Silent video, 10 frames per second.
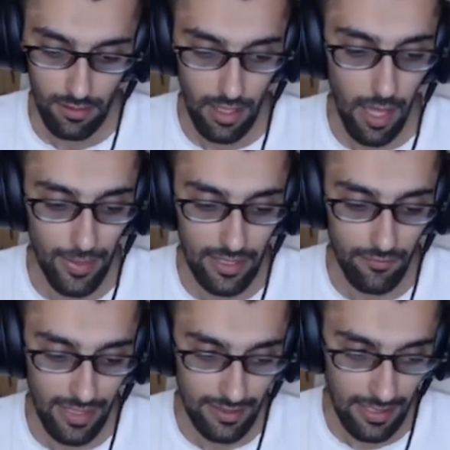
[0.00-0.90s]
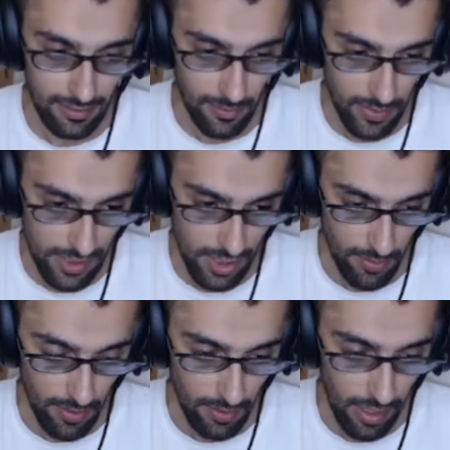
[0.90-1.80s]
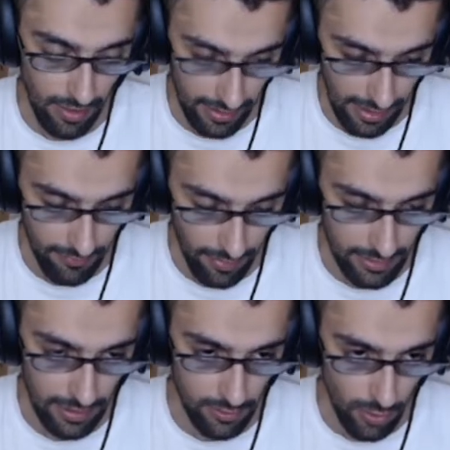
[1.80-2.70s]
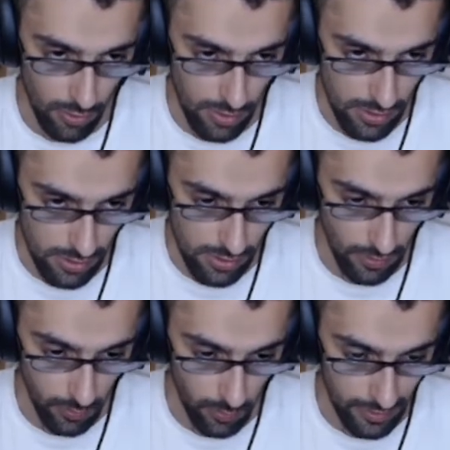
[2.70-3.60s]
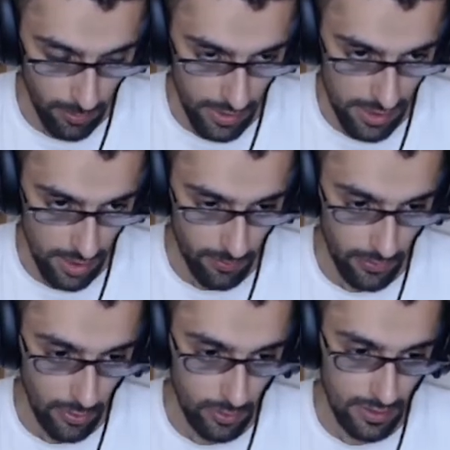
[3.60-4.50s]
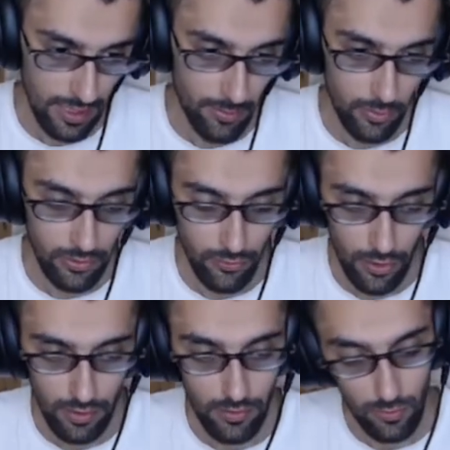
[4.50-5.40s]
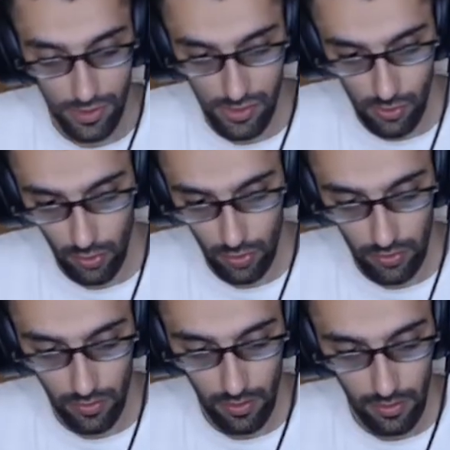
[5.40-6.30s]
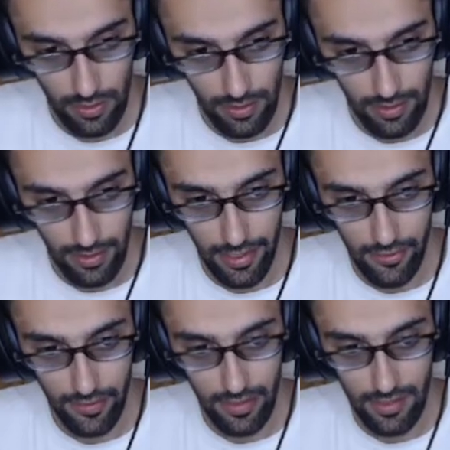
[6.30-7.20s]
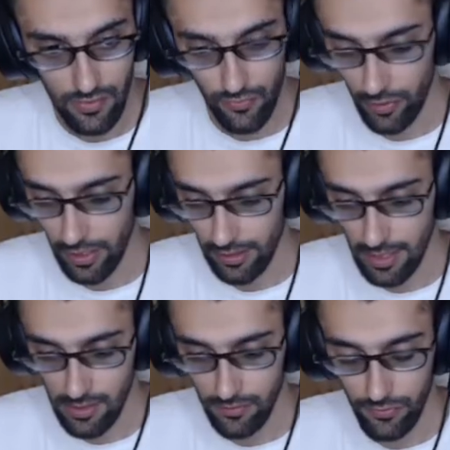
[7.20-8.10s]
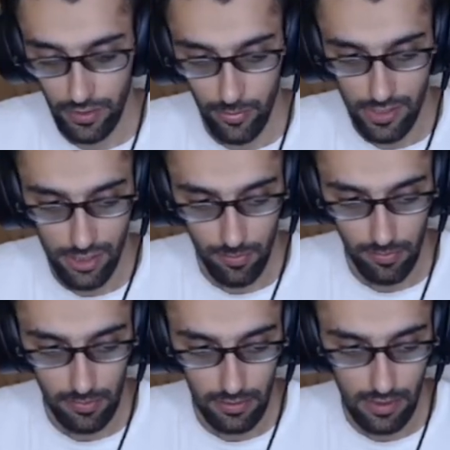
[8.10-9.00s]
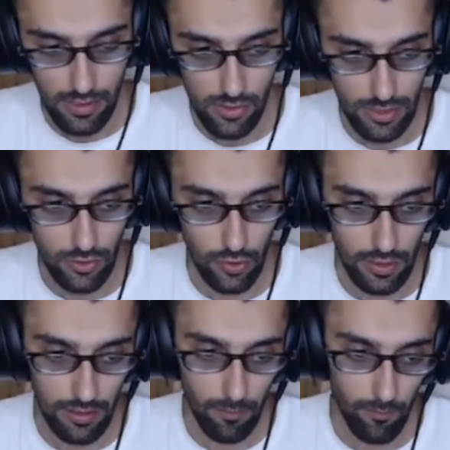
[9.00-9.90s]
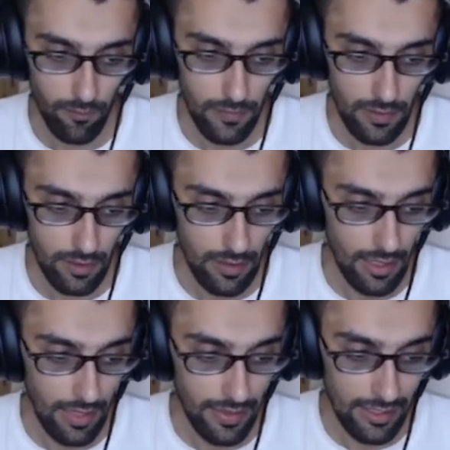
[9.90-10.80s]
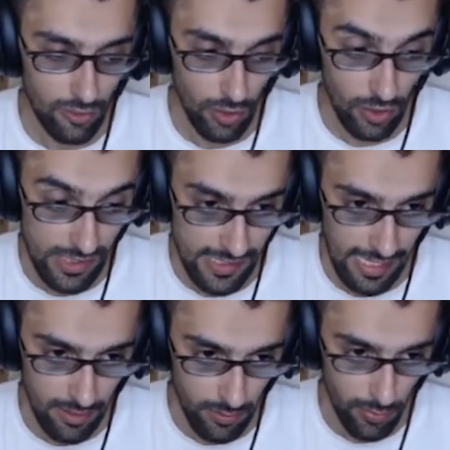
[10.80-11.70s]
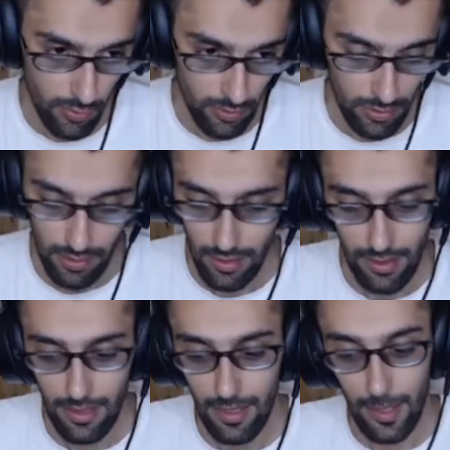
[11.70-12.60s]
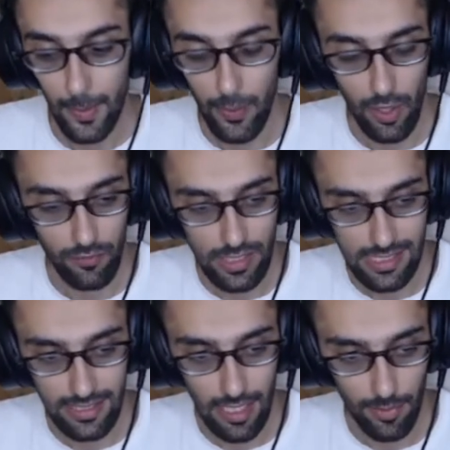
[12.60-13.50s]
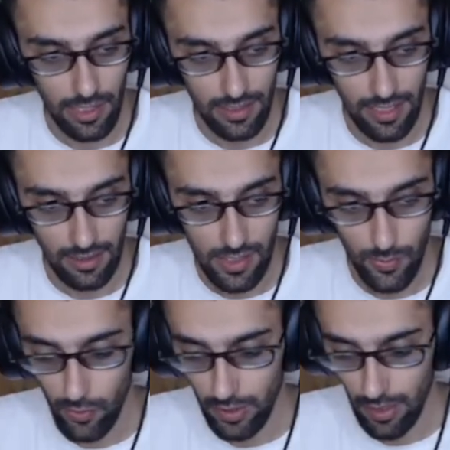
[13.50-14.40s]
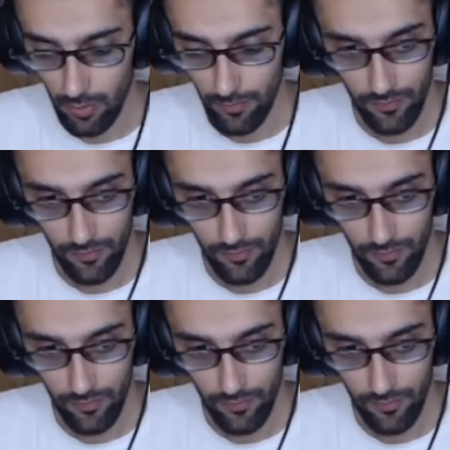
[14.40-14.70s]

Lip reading: I mean, if I take the bishop... if I take the horse with the bishop, he will take me with the rook, which is not good. Here, it's free. That's a free bishop. So I took it, and then he took a second pawn. But obviously, I'm going to take this pawn now,